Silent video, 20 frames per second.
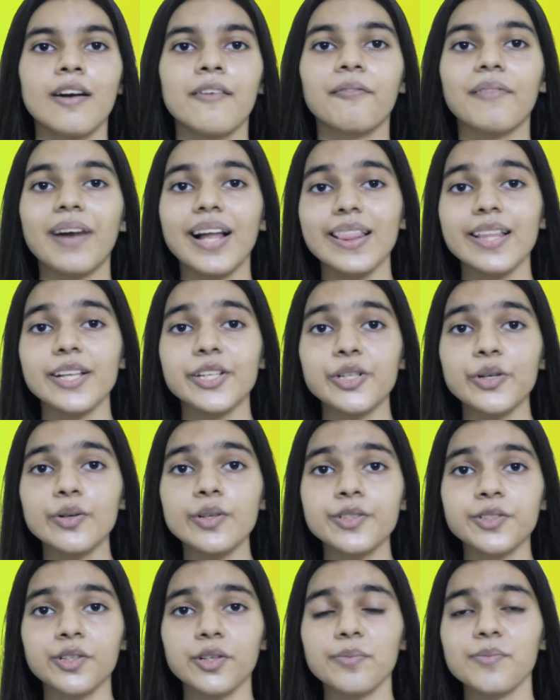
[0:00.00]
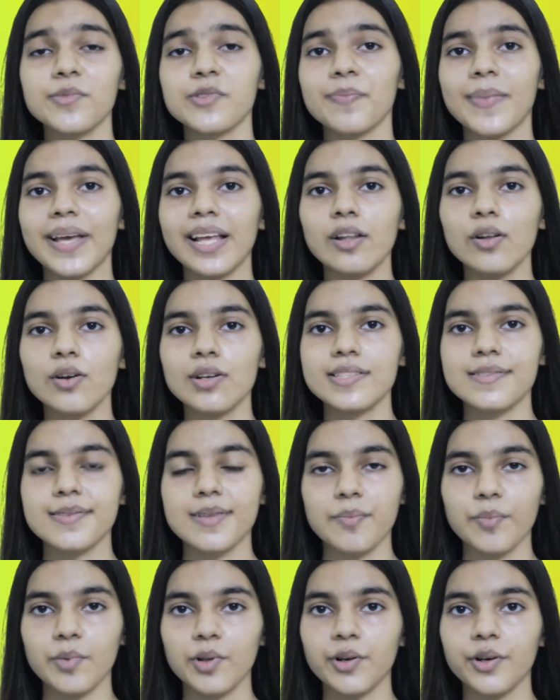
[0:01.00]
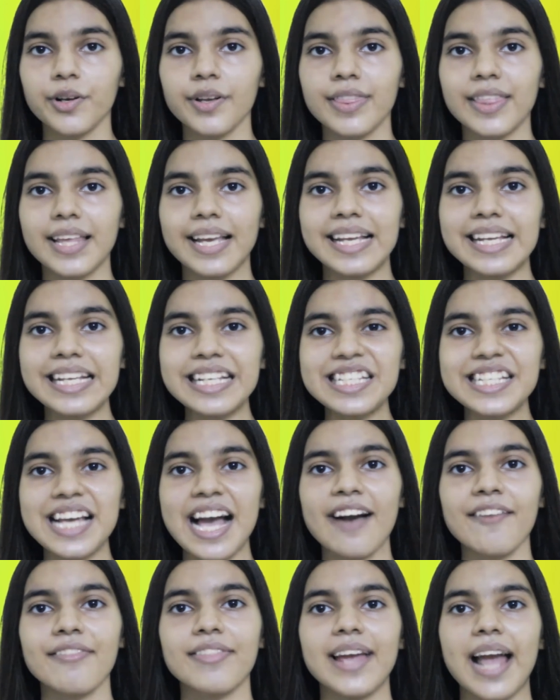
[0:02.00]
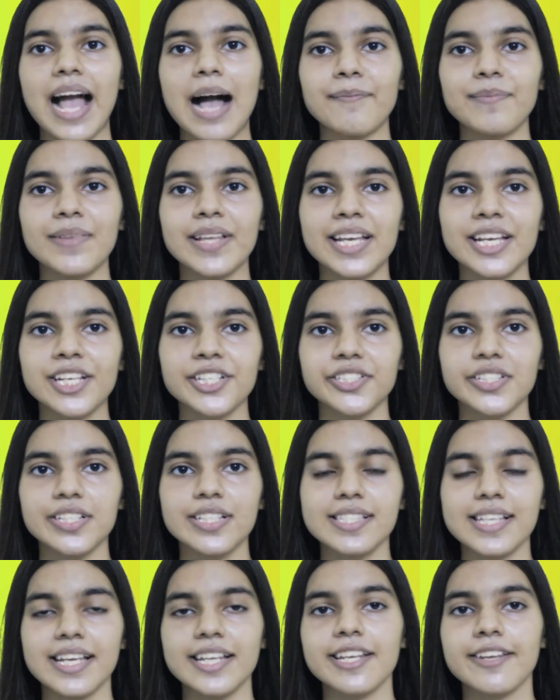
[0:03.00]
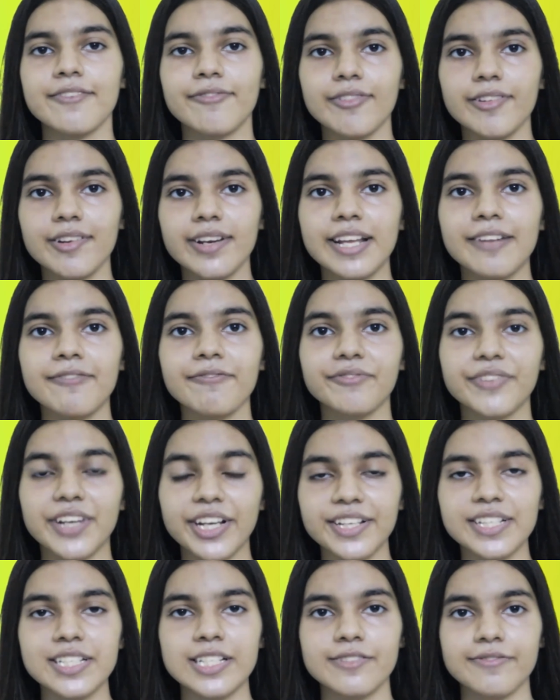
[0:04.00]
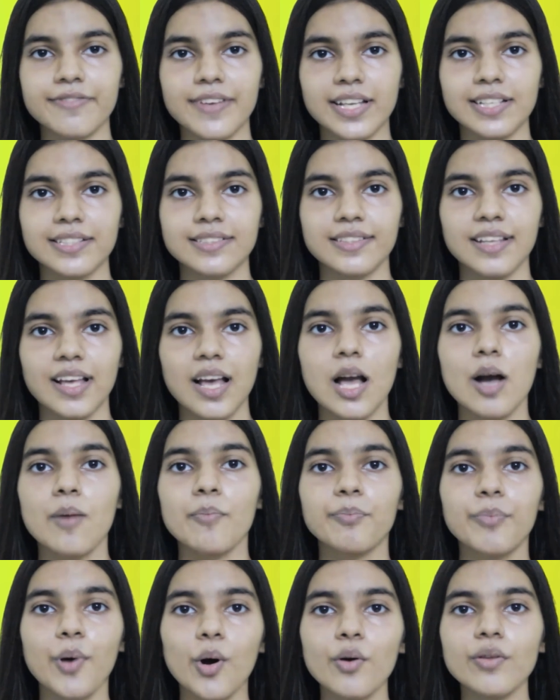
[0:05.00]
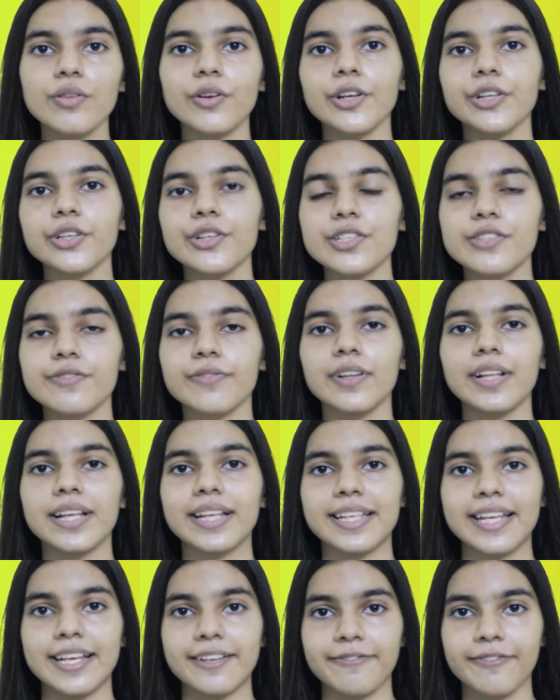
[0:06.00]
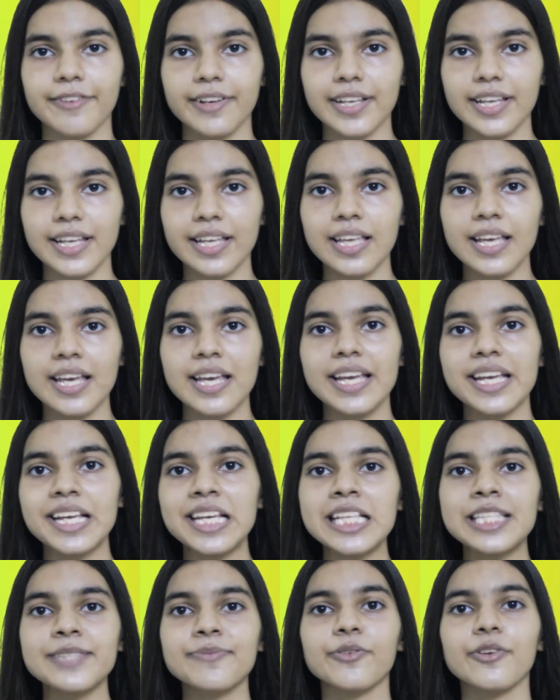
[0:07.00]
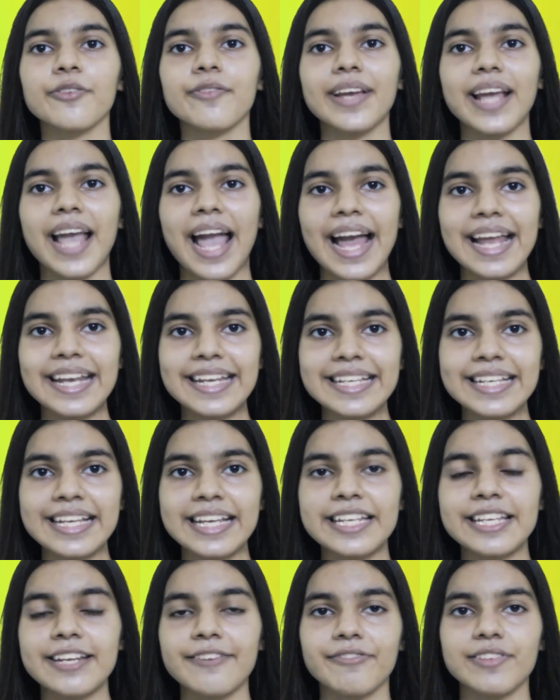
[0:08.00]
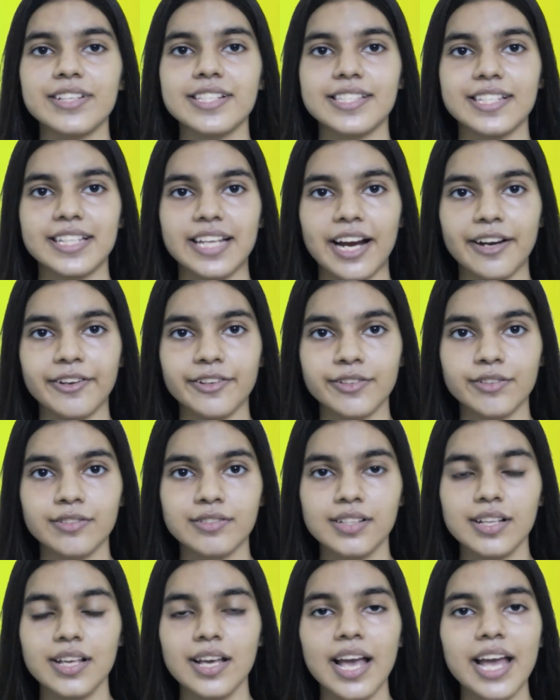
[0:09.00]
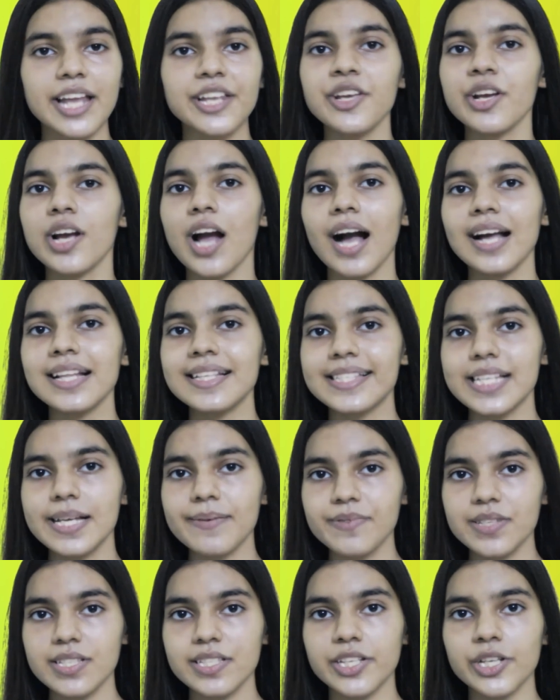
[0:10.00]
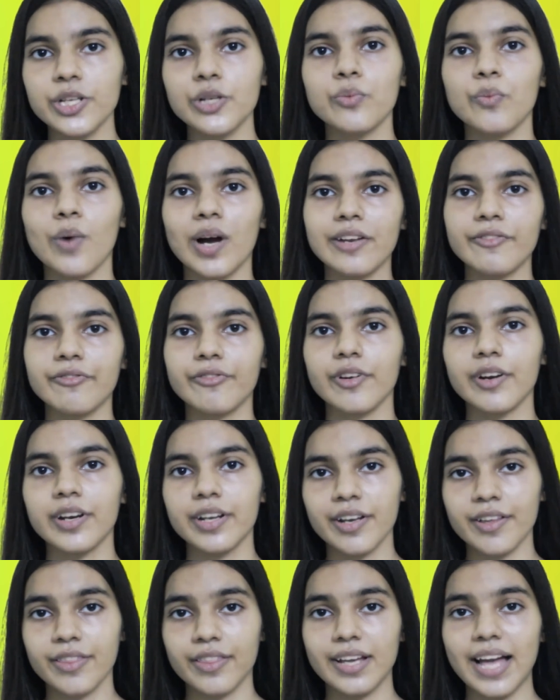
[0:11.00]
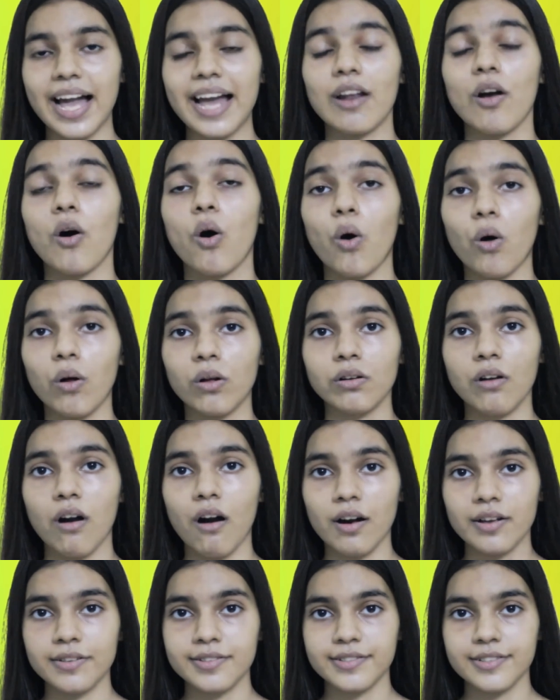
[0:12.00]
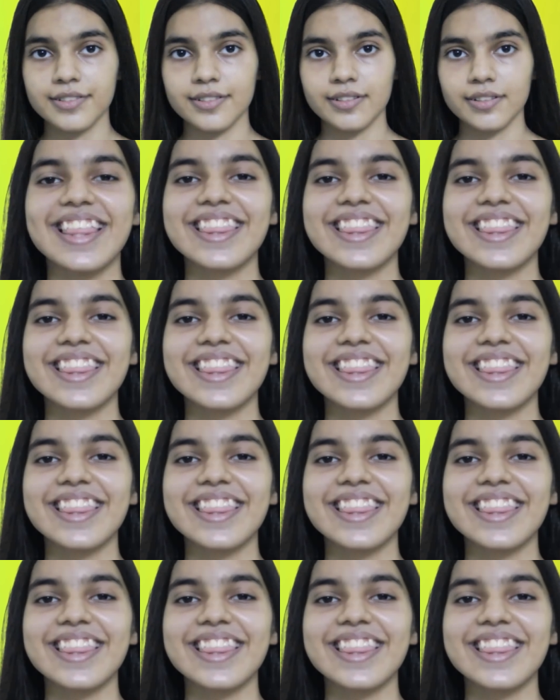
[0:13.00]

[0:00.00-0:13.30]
While the two terms may look similar, they each have their applications and differ in various ways. Both are useful in networking, each proving handy in different scenarios, and you can't substitute one for another at all costs.